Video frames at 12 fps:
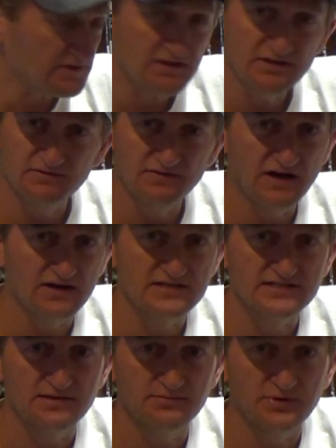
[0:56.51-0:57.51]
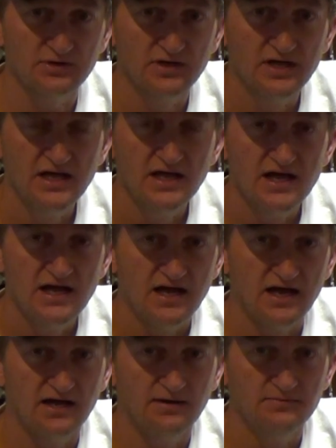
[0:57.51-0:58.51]
They're very simple,
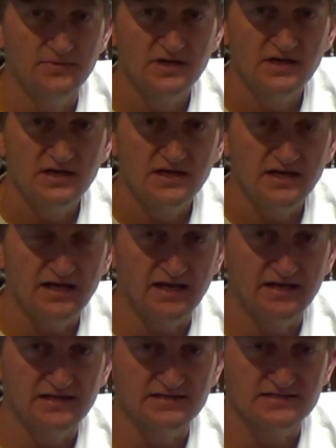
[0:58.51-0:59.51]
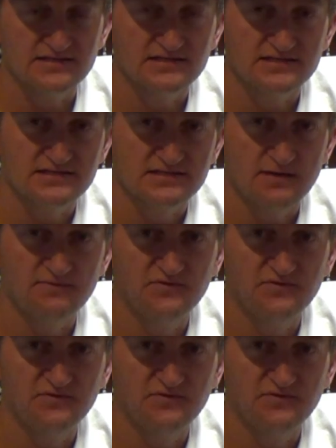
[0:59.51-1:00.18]
and some